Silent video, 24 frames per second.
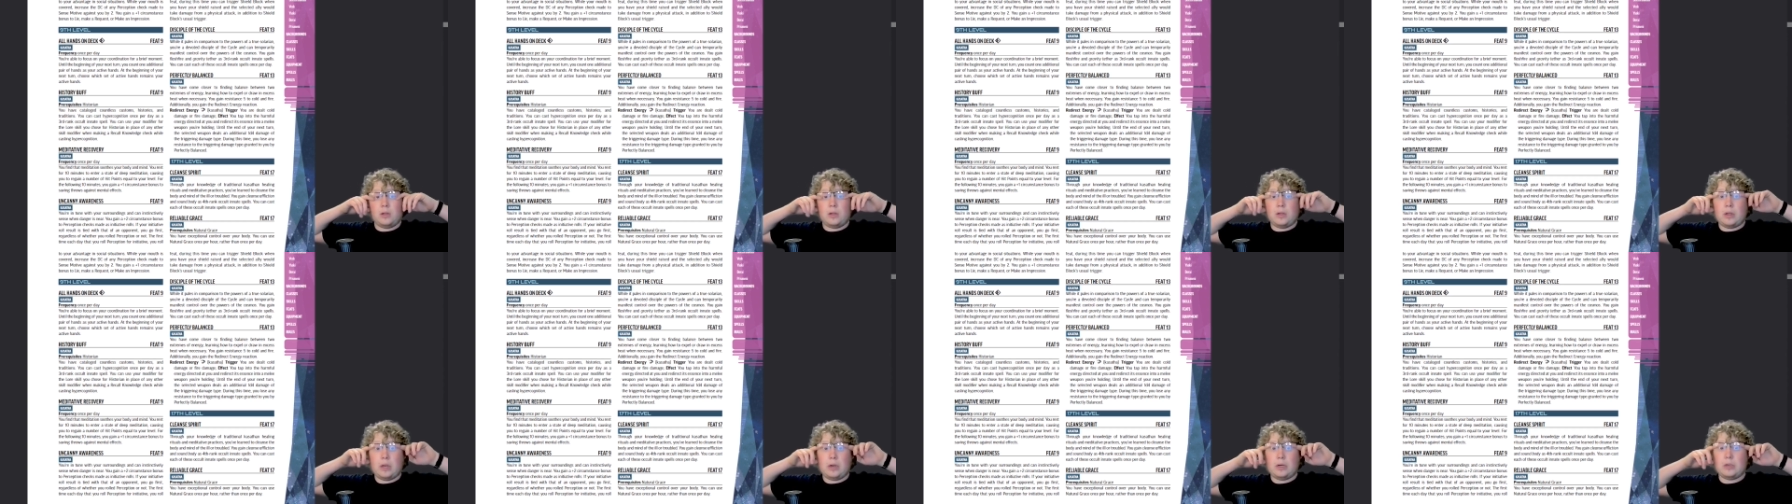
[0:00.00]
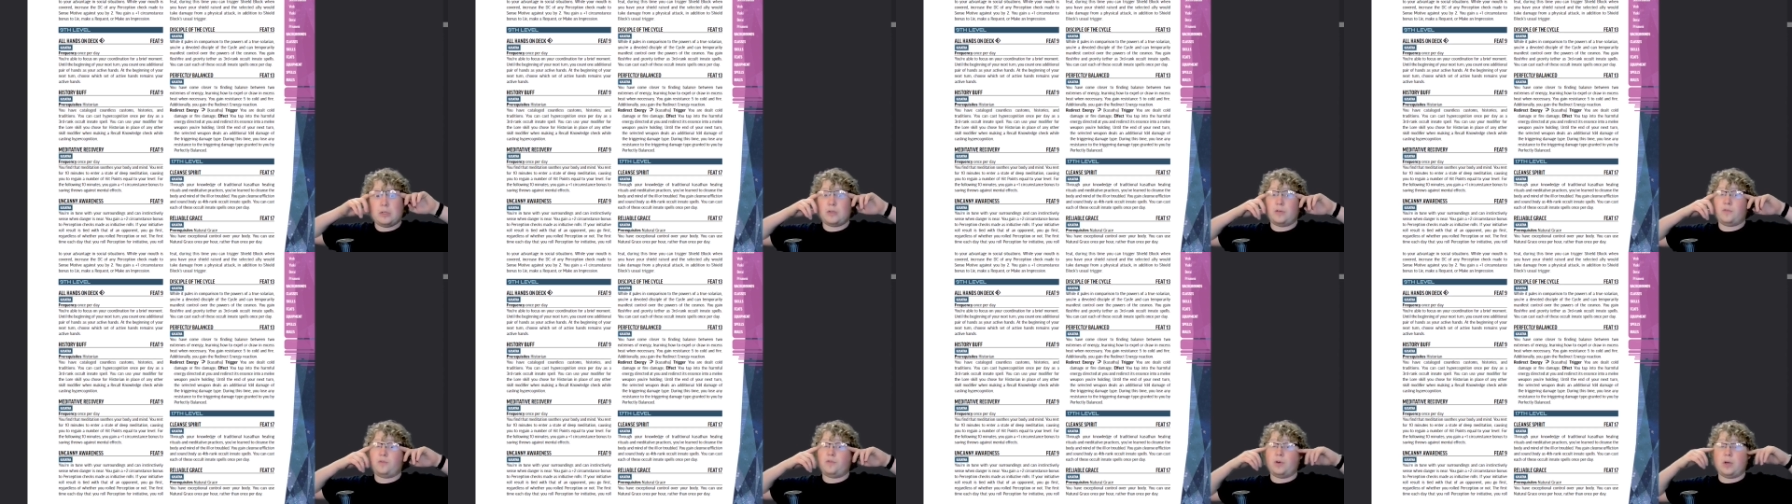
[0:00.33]
And it's
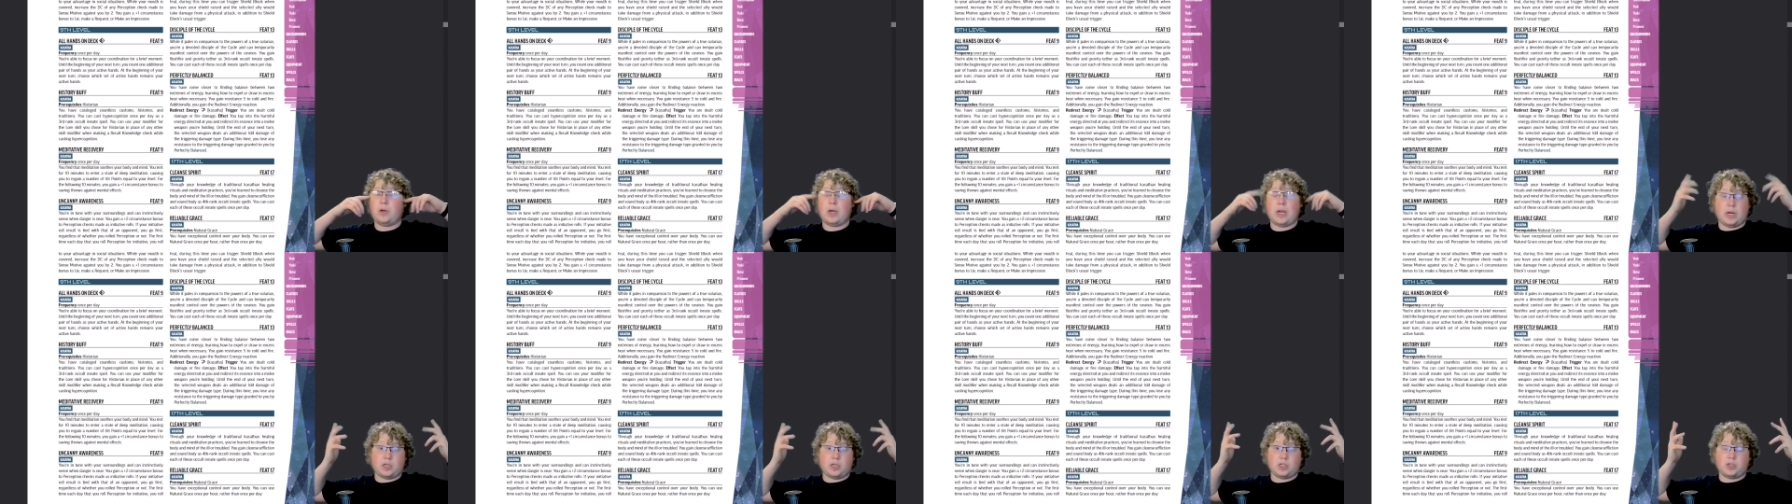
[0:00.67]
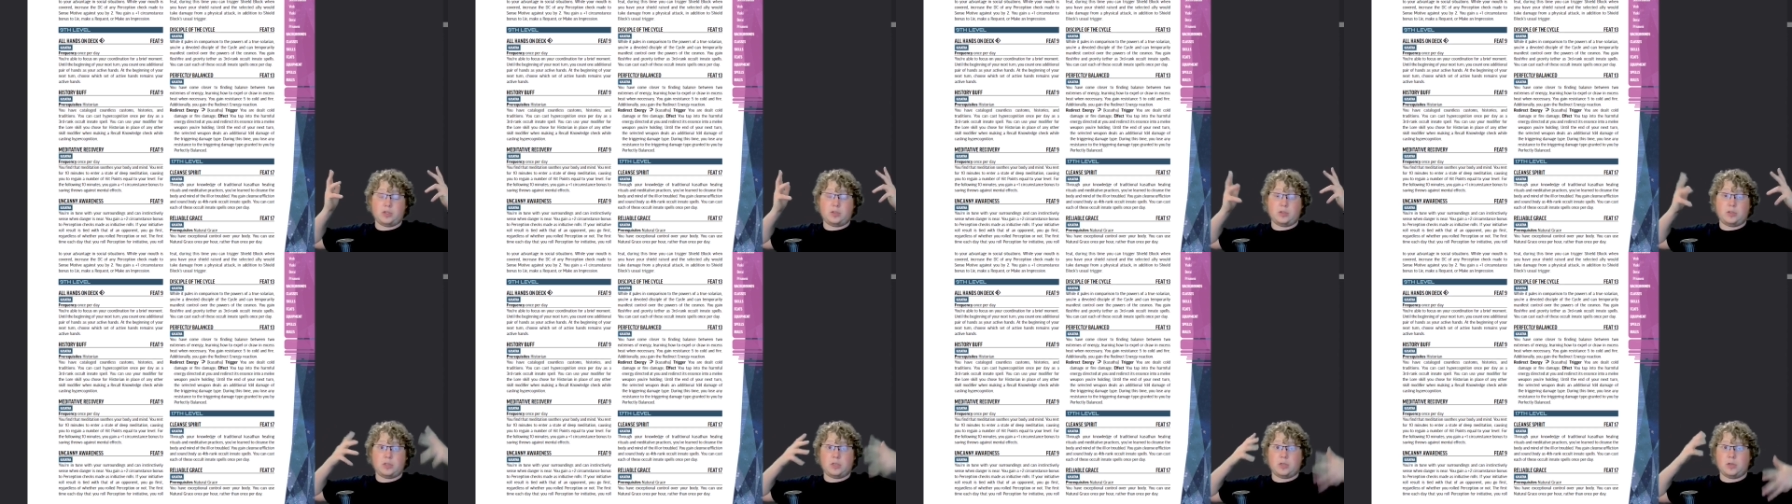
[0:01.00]
a free
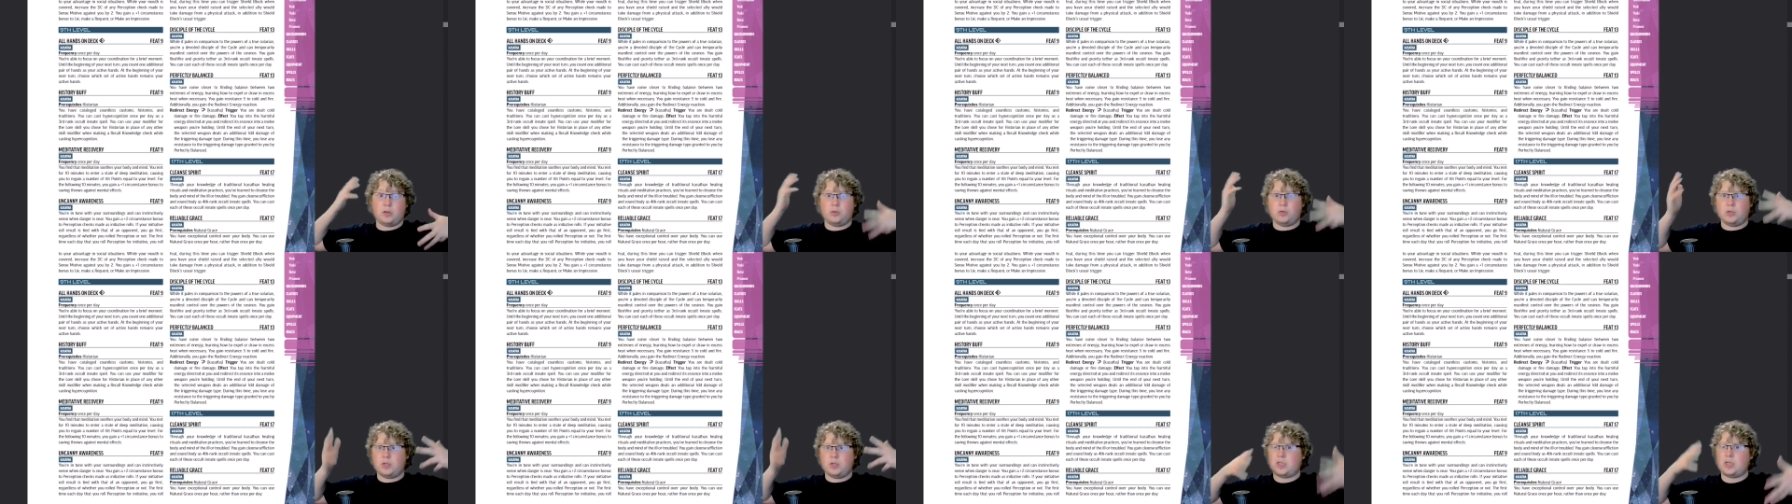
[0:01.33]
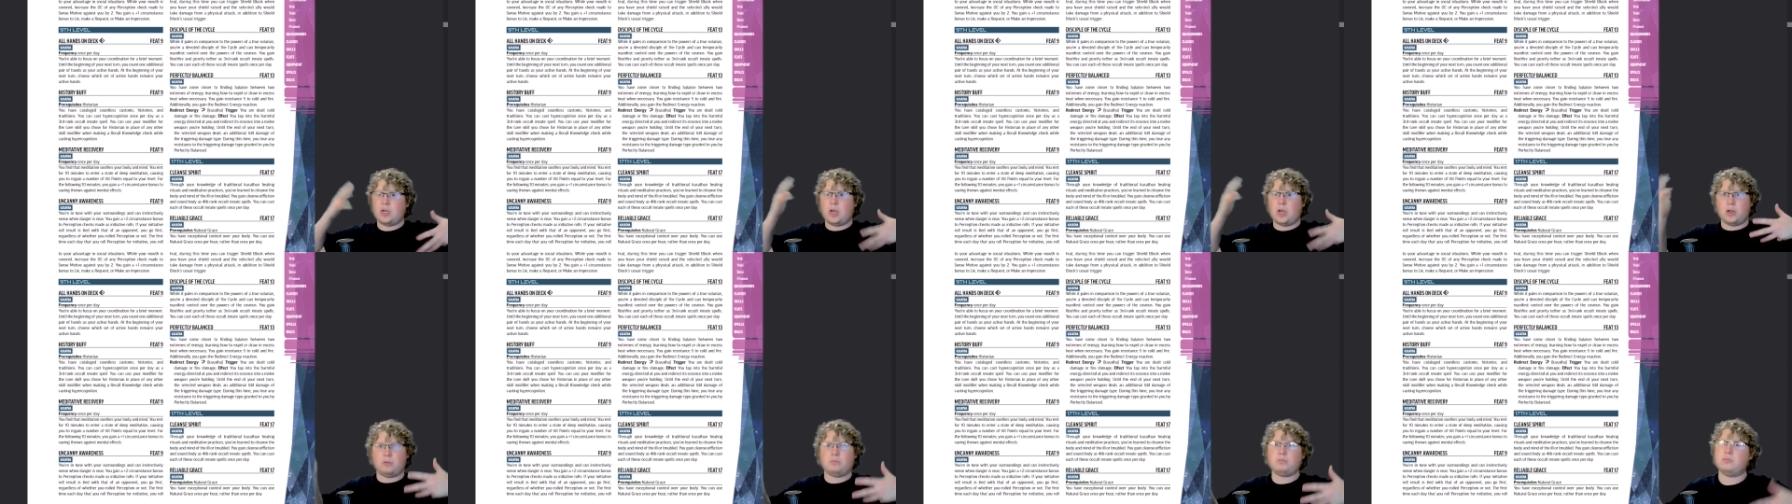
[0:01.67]
action, so it's
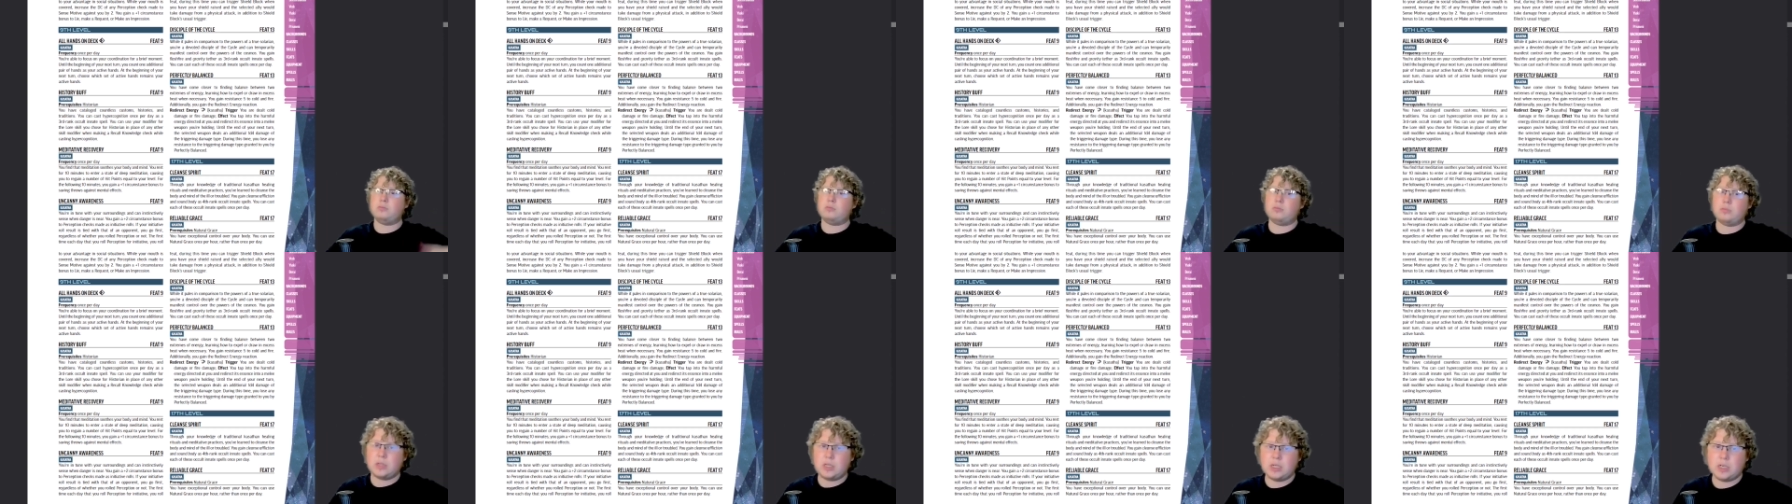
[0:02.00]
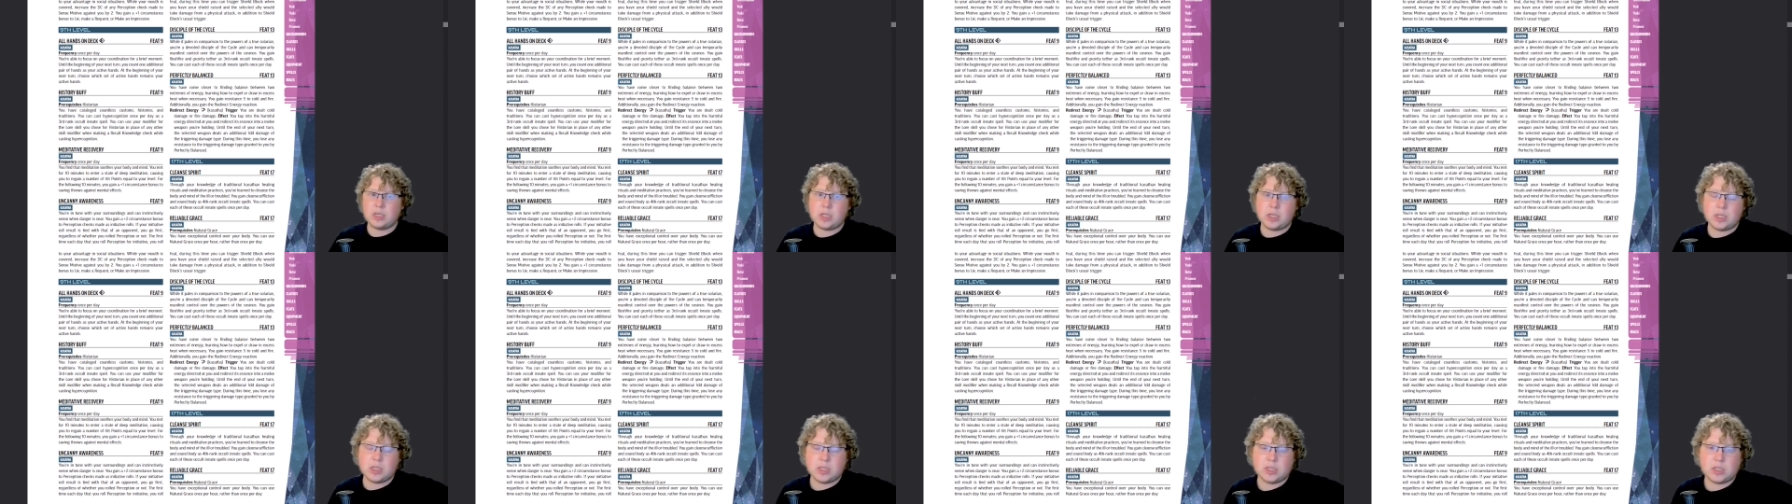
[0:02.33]
not
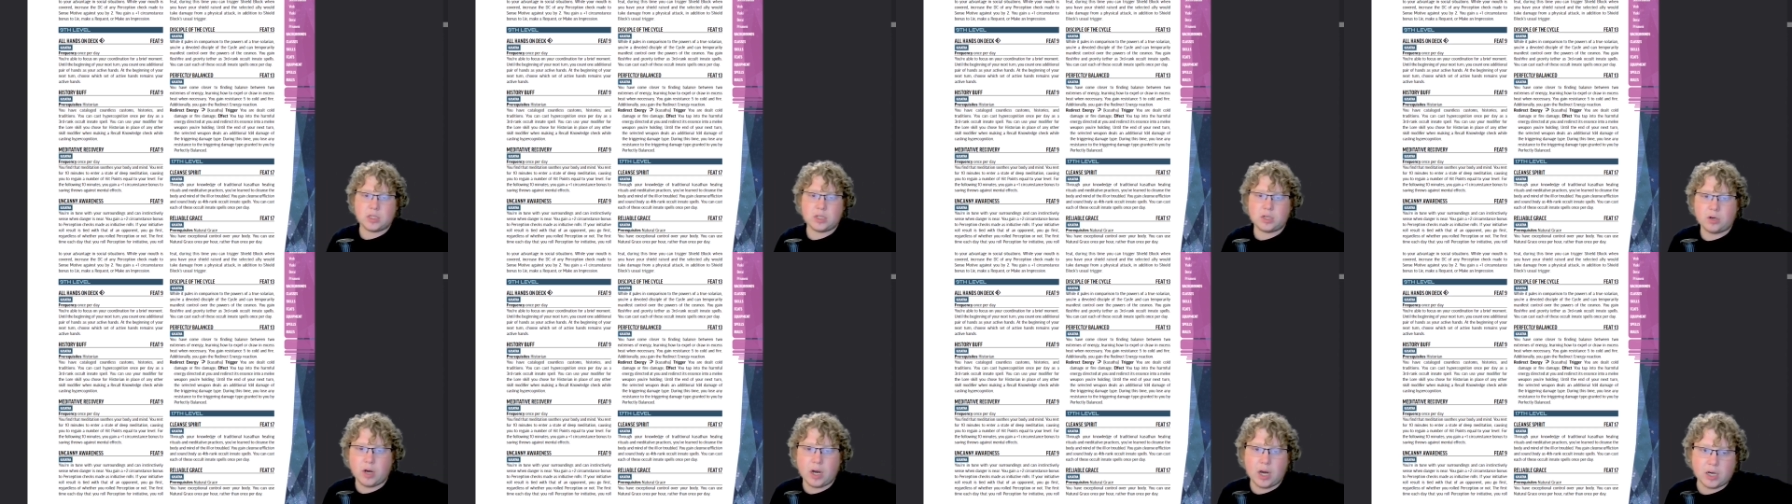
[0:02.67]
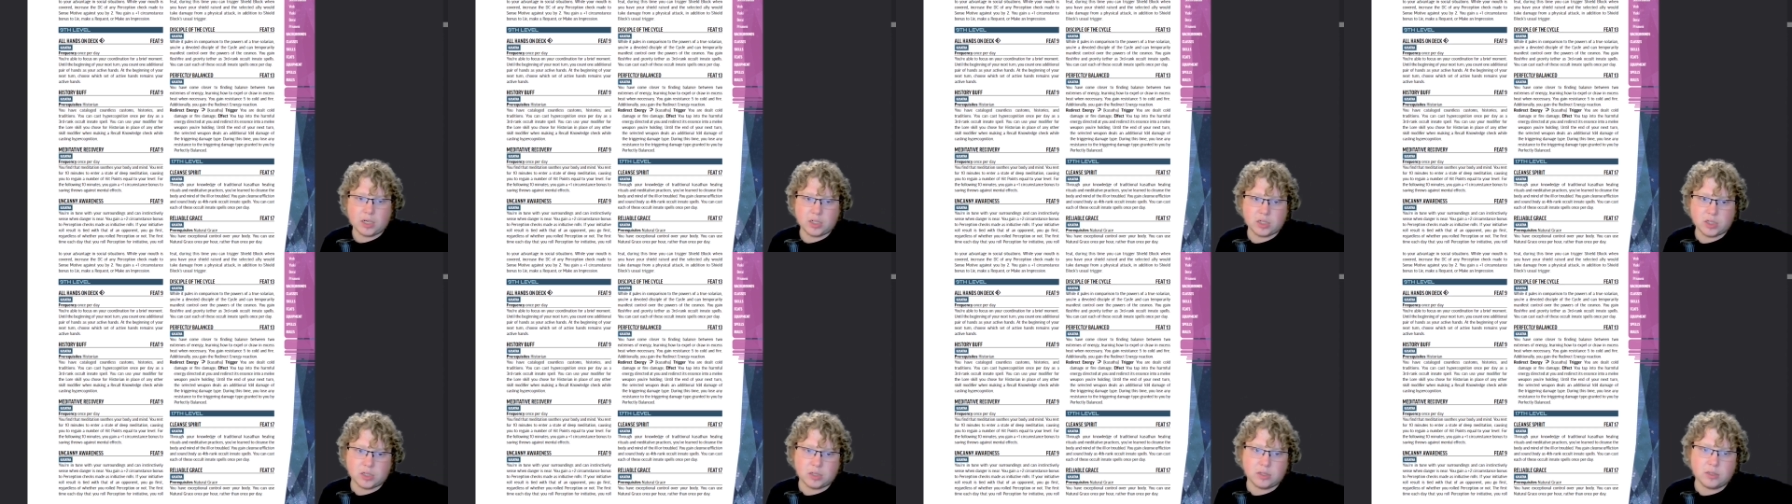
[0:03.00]
eating into your
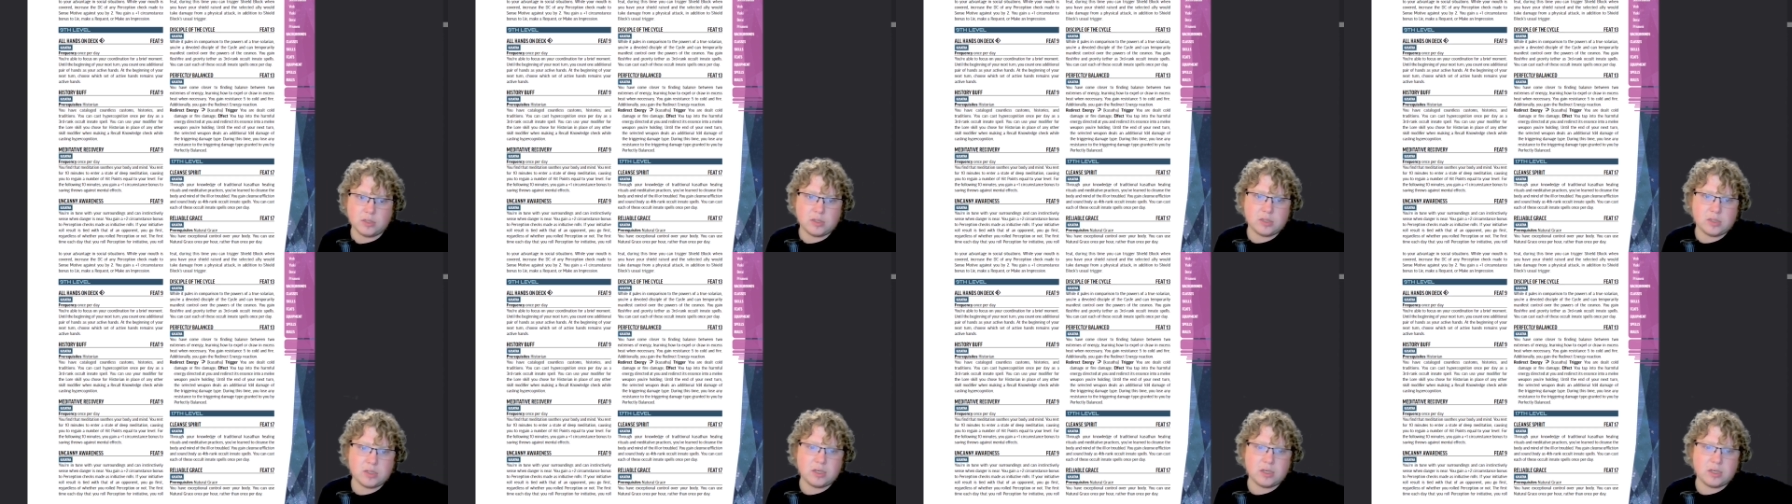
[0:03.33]
actions.